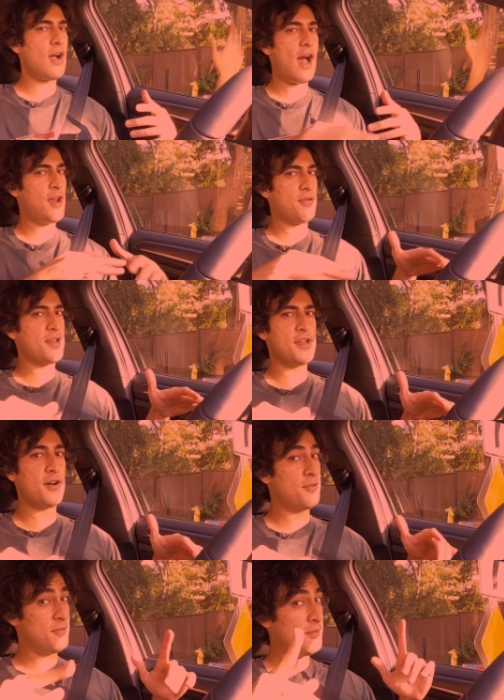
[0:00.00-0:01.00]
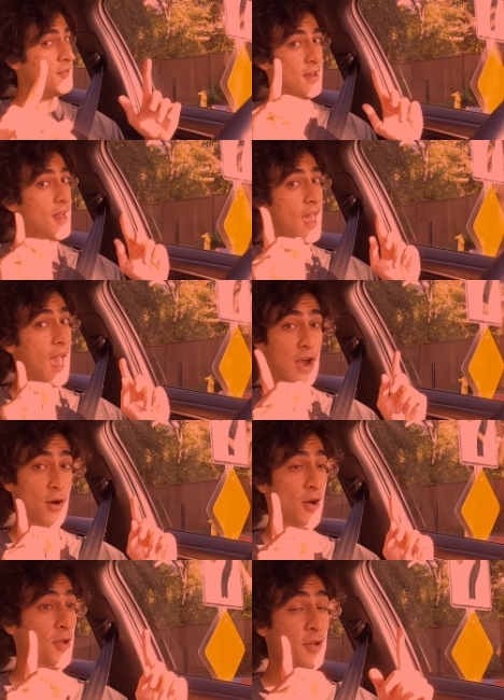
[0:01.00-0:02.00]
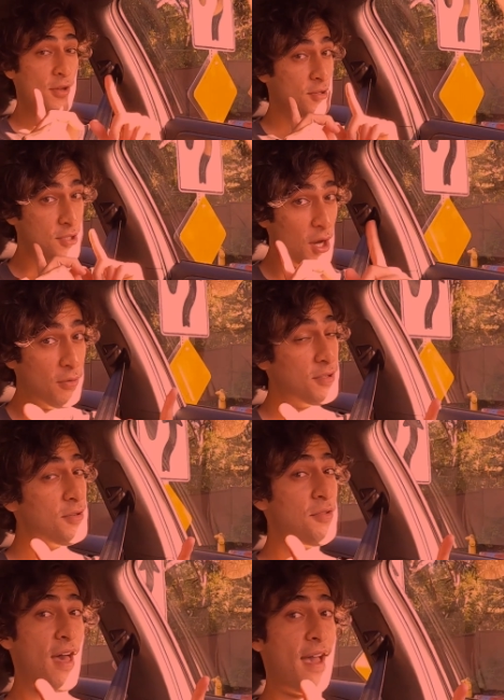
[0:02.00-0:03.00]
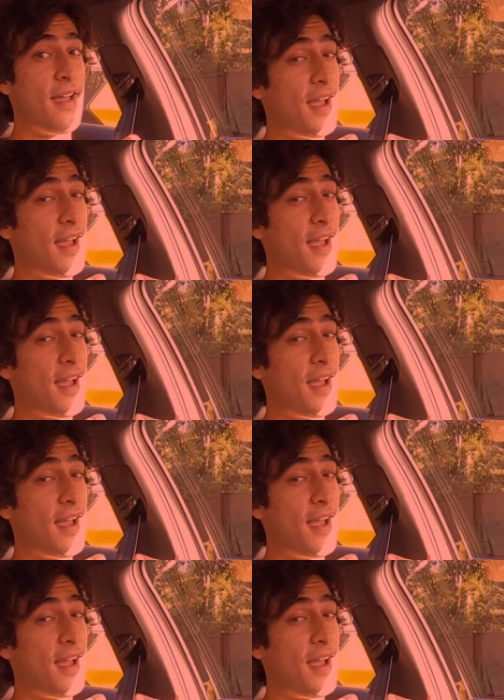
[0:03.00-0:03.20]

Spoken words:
I don't condone at all. Don't do that.